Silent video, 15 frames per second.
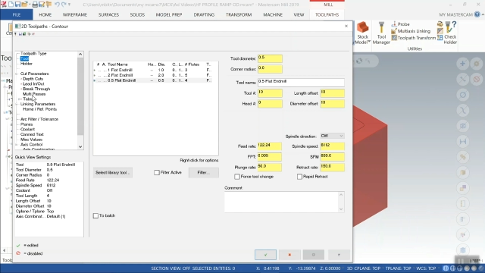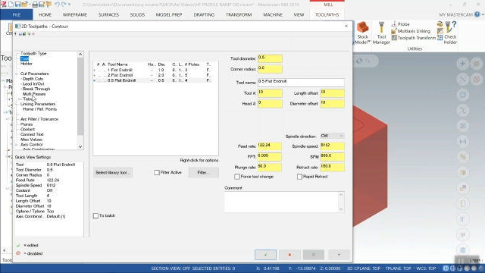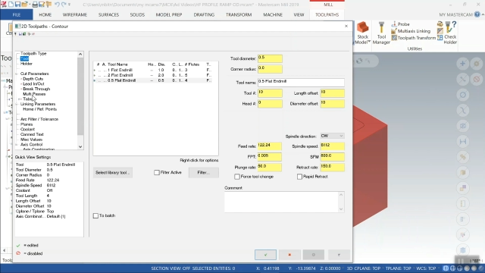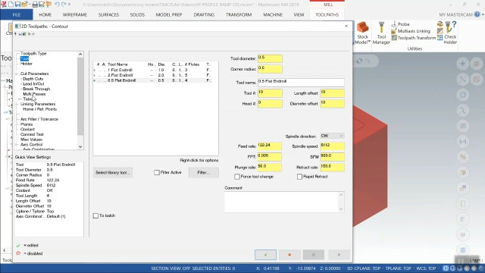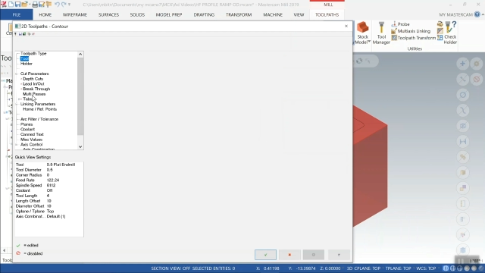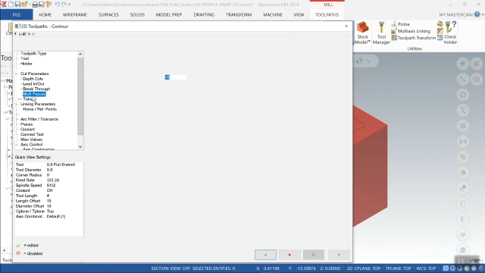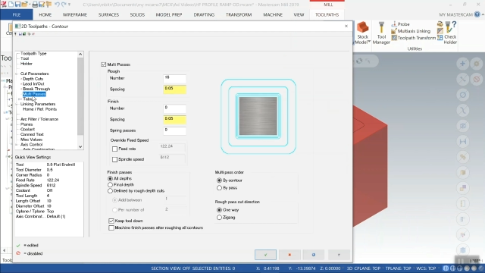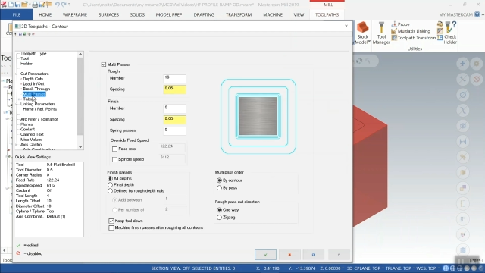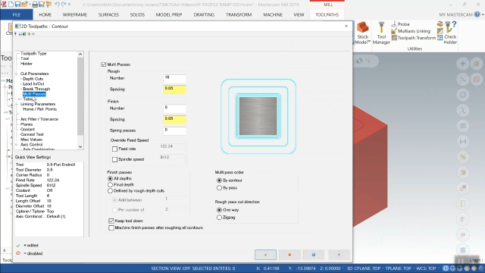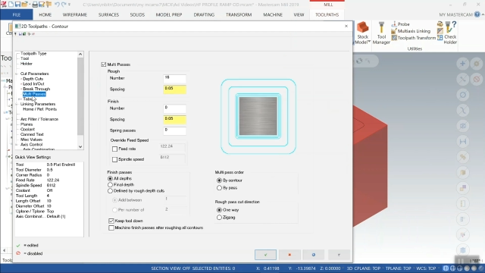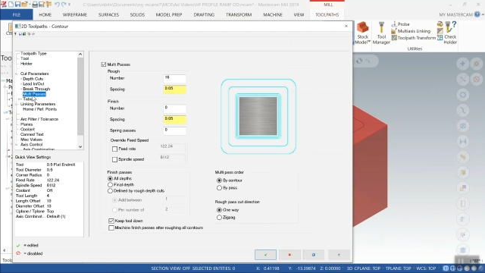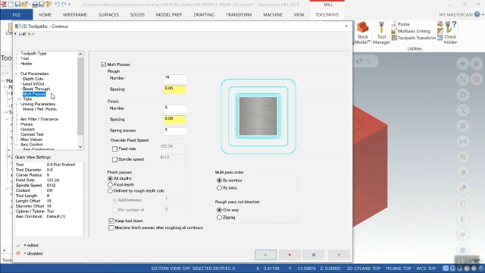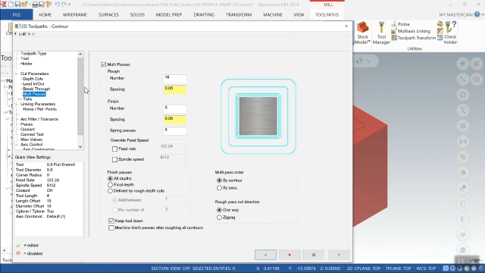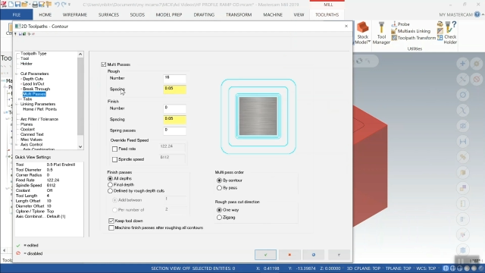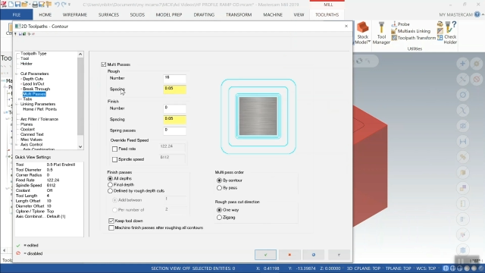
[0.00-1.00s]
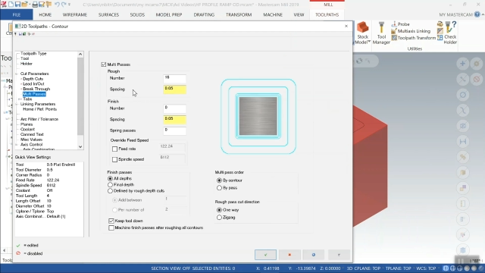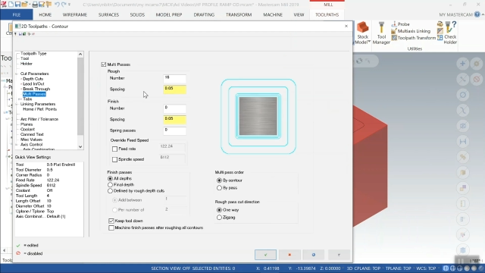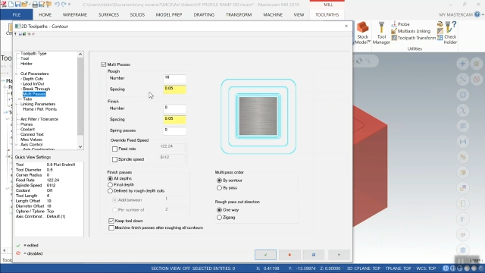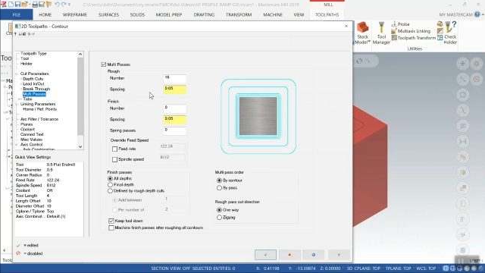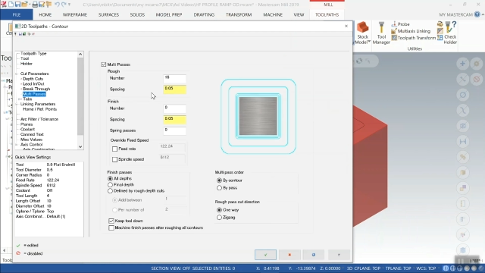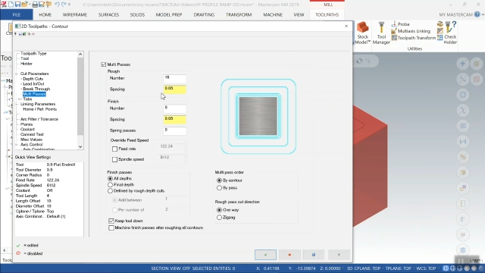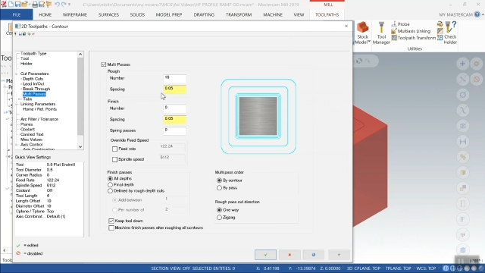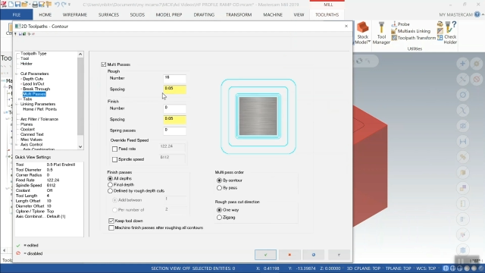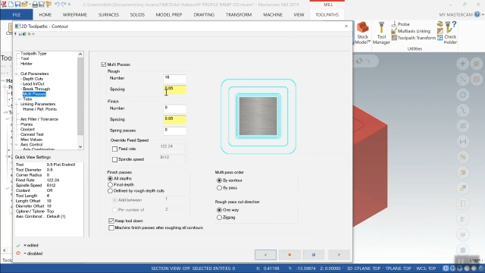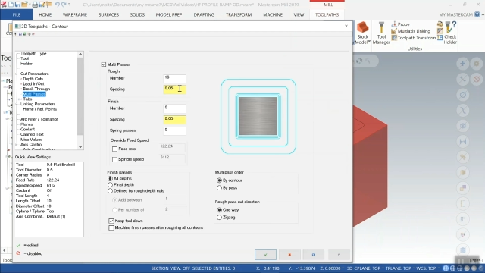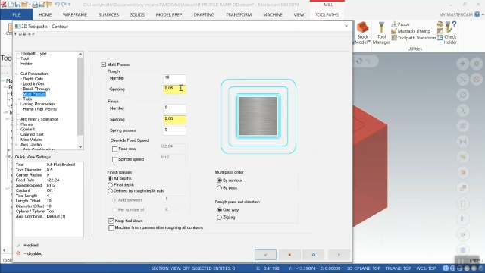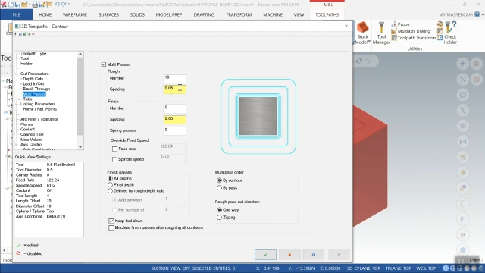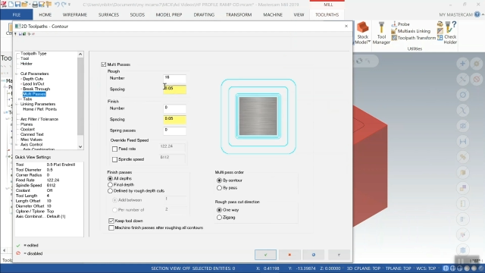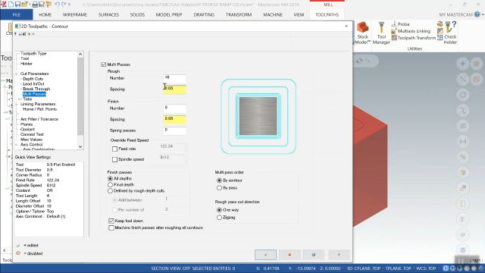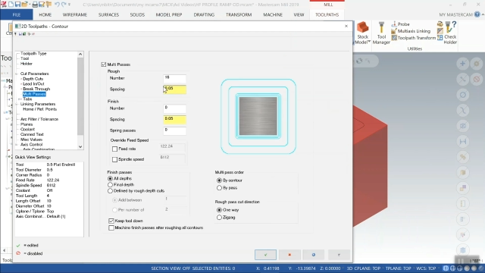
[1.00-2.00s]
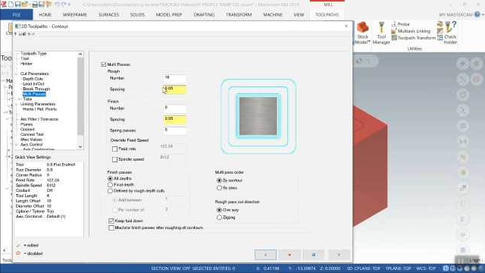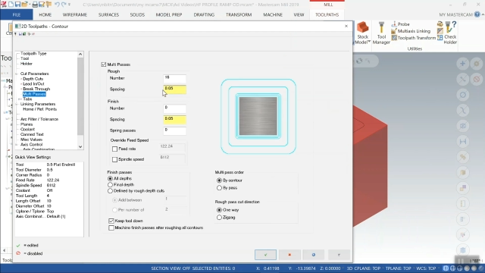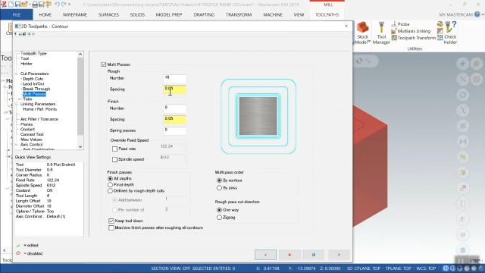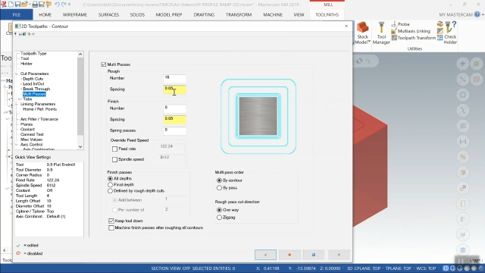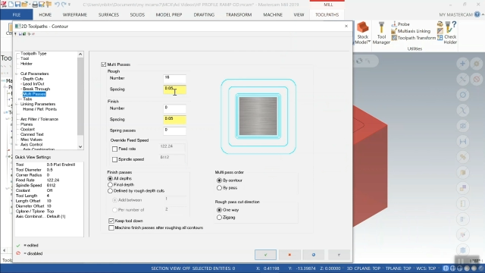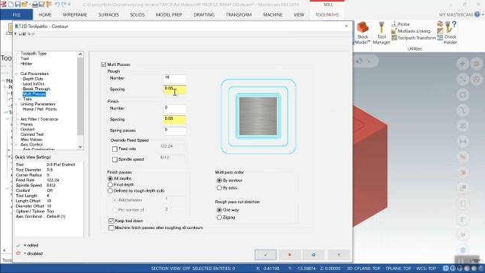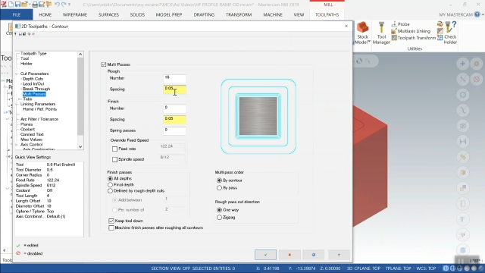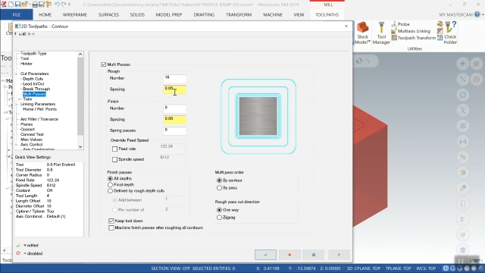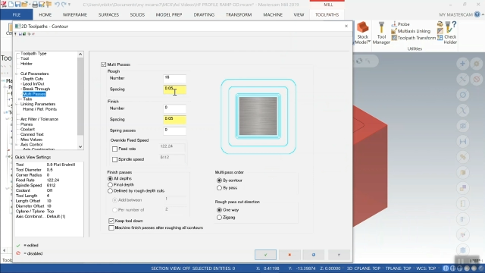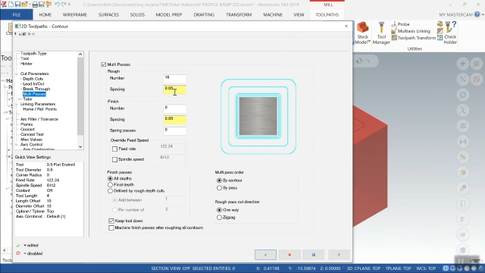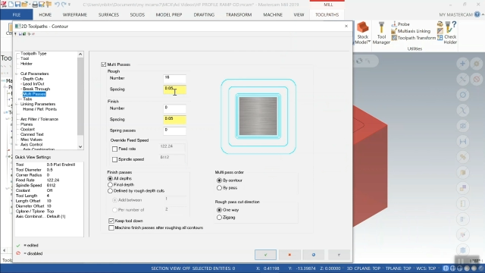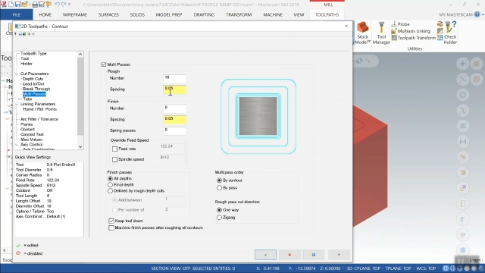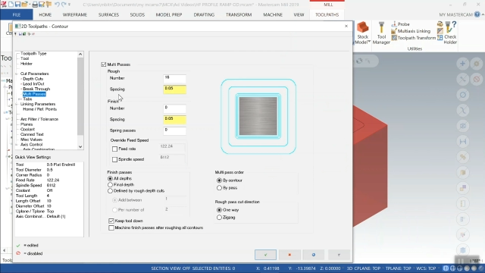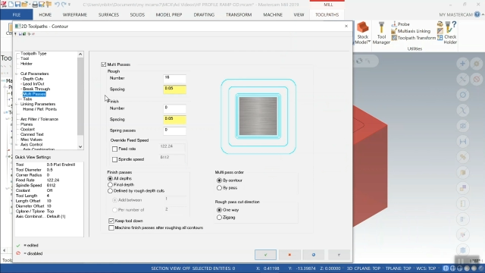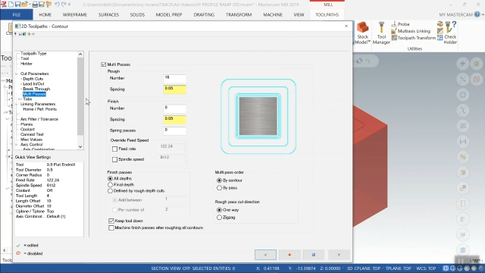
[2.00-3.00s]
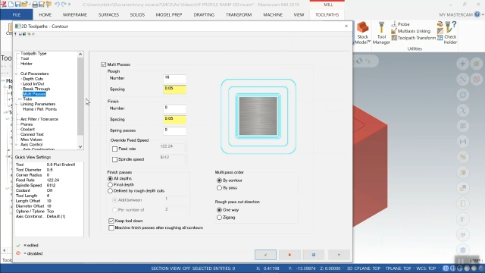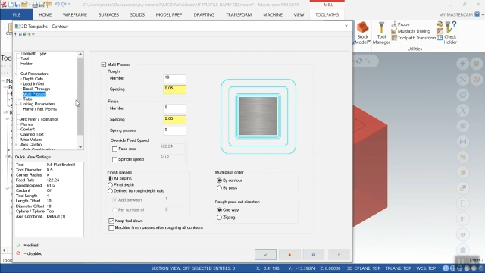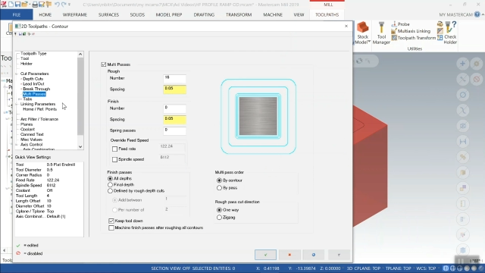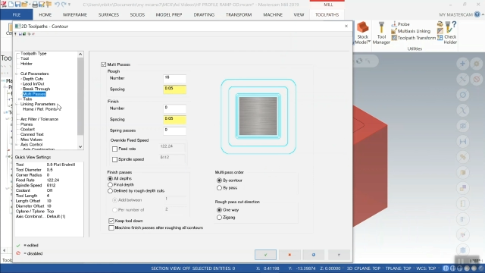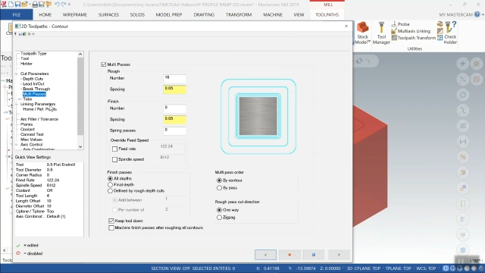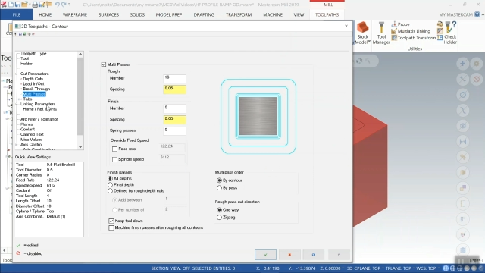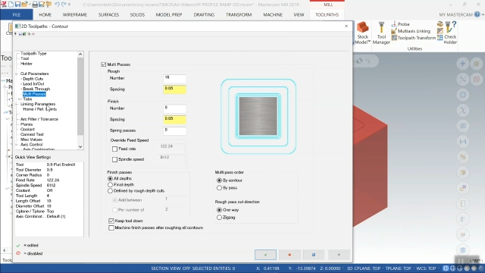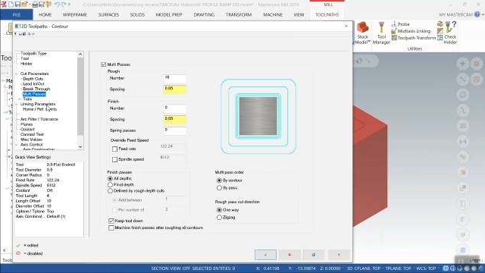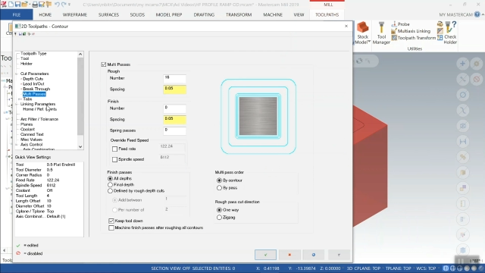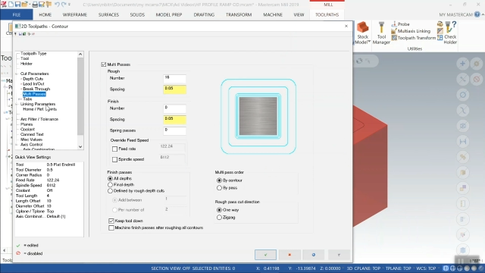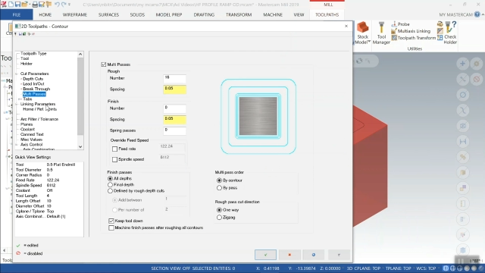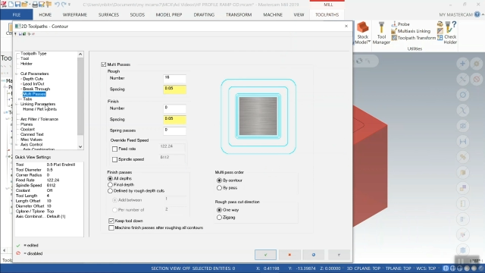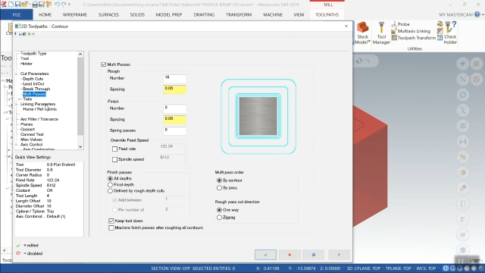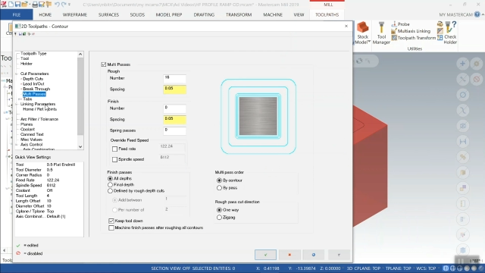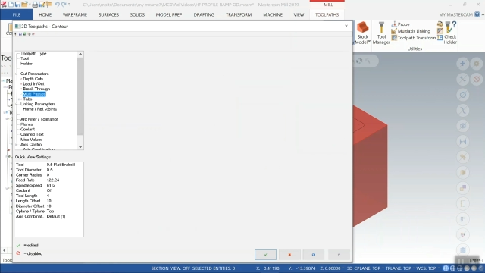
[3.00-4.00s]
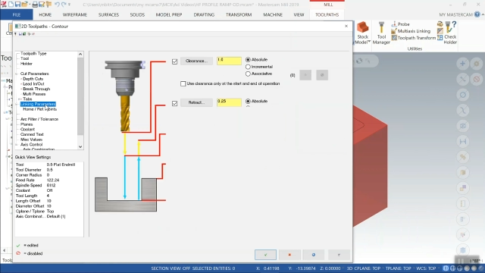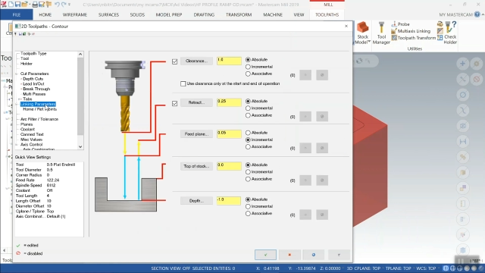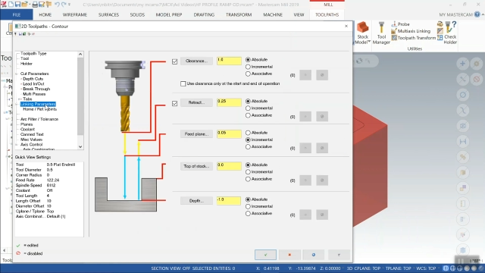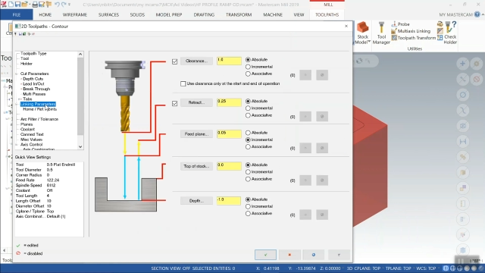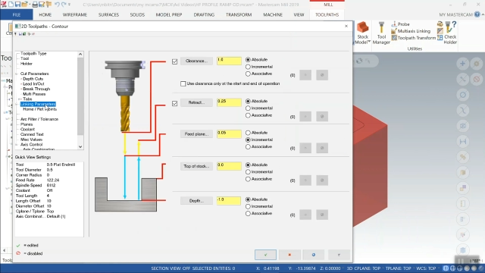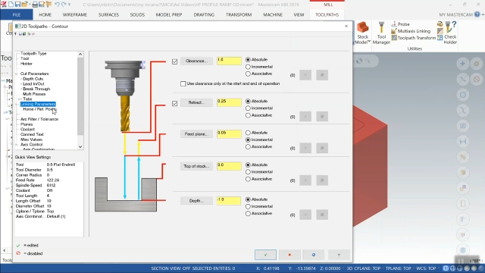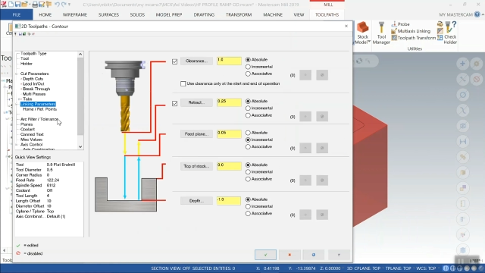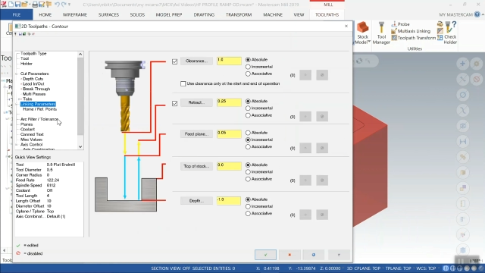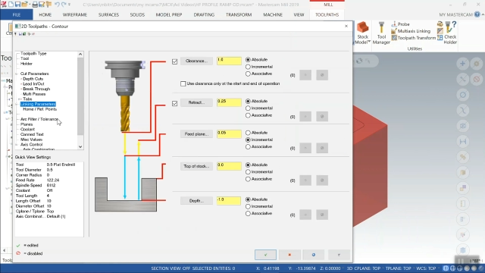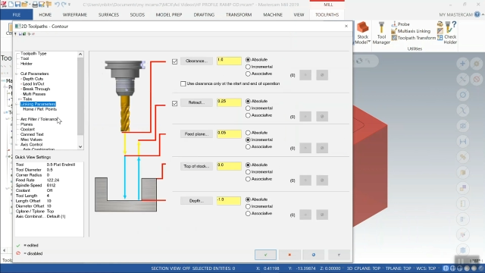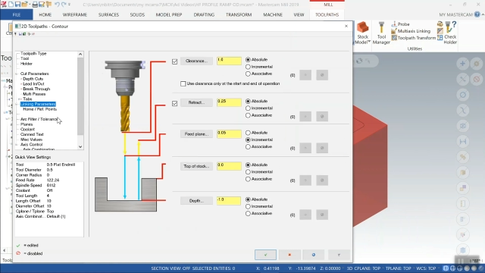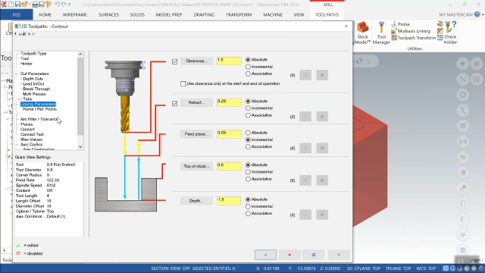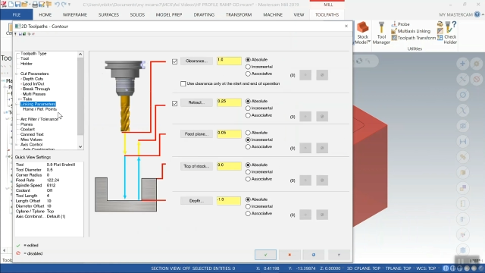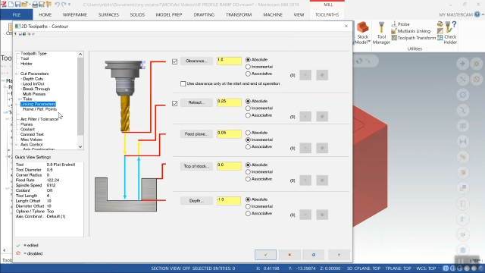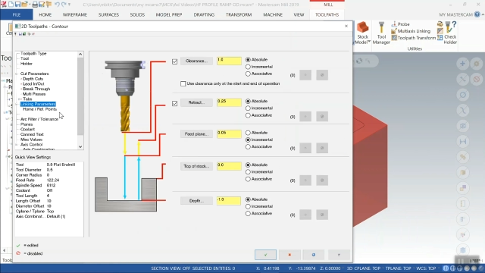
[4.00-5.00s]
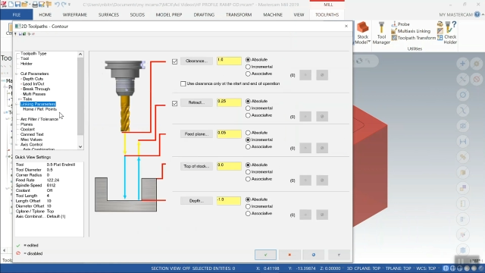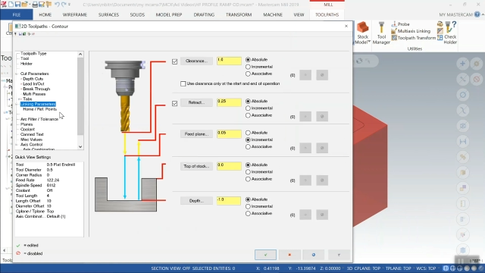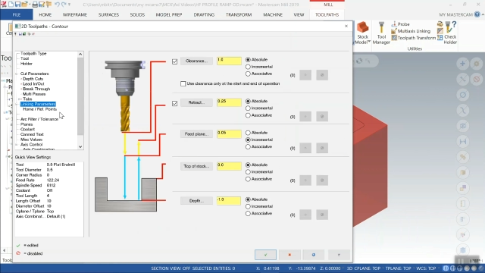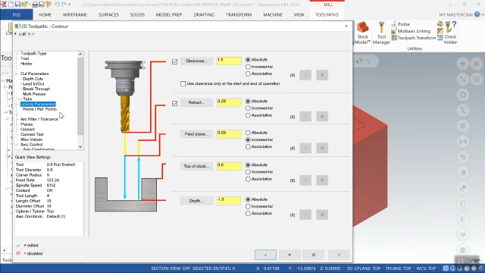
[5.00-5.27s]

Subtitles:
[unreadable: no face in view]